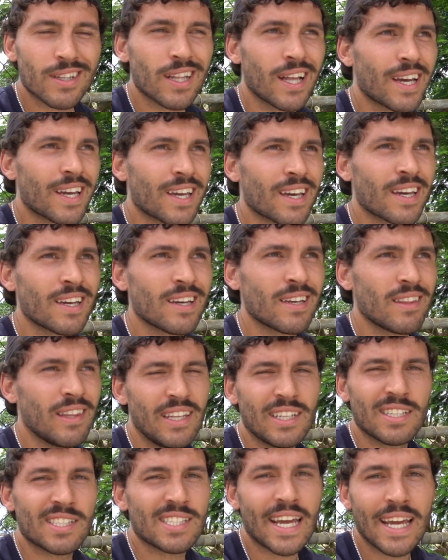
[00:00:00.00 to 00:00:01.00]
Like, they
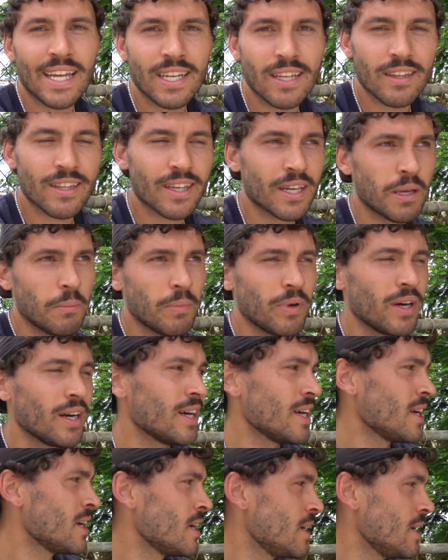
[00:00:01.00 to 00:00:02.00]
didn't say anything, but
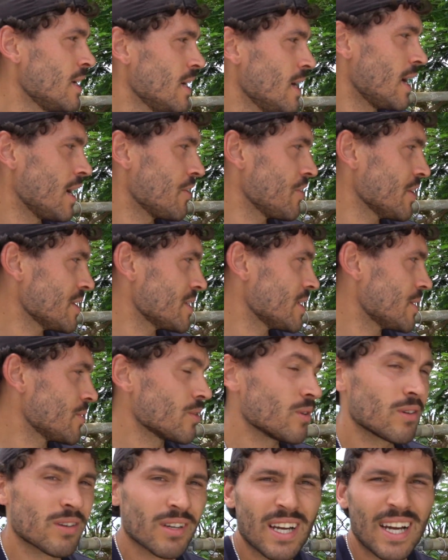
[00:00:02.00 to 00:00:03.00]
I think they
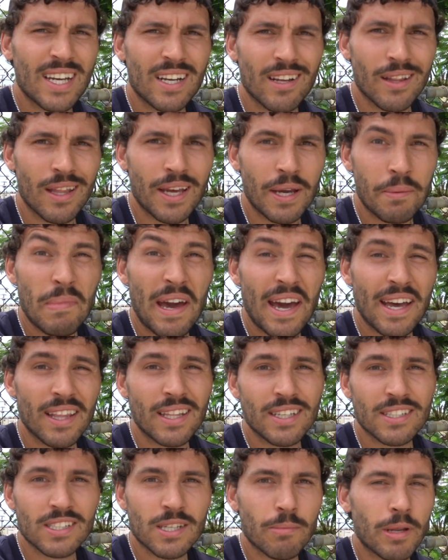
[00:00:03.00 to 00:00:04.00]
were kind of like mad
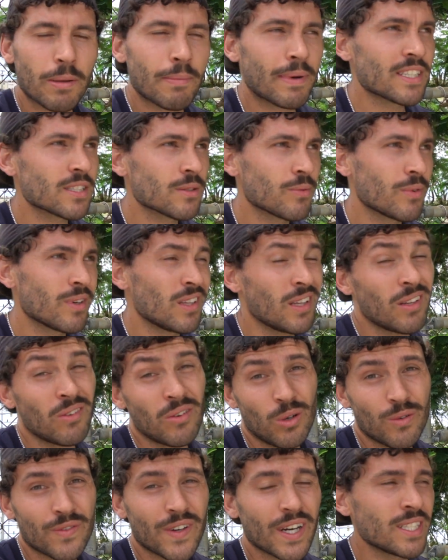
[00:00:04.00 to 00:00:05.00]
that somebody messed with it. They don't
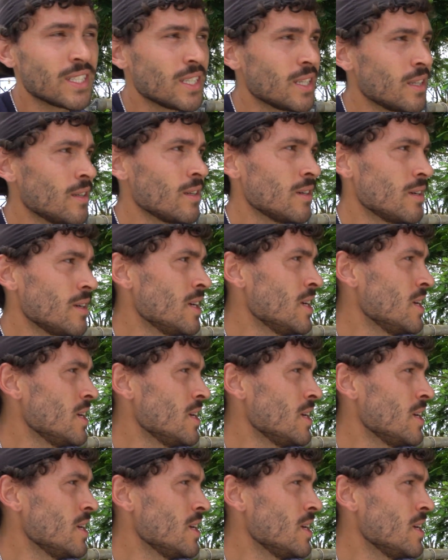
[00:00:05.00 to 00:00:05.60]
know if I did it.